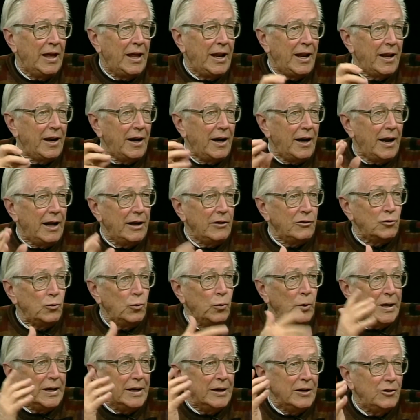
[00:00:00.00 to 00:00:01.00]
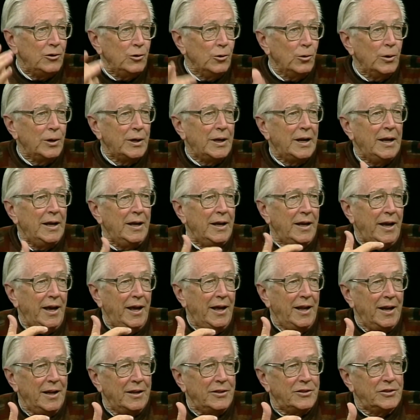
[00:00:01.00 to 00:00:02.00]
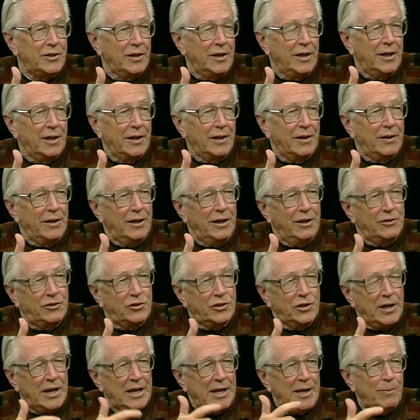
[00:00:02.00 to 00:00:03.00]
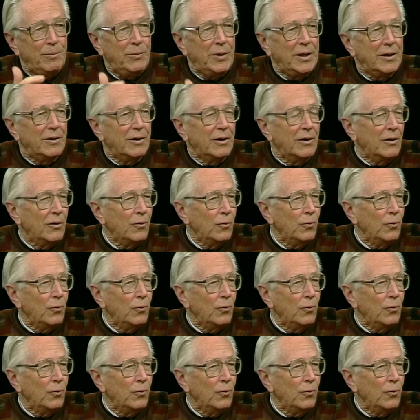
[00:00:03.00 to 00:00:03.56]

That had a nice ring to it, and it's a name that.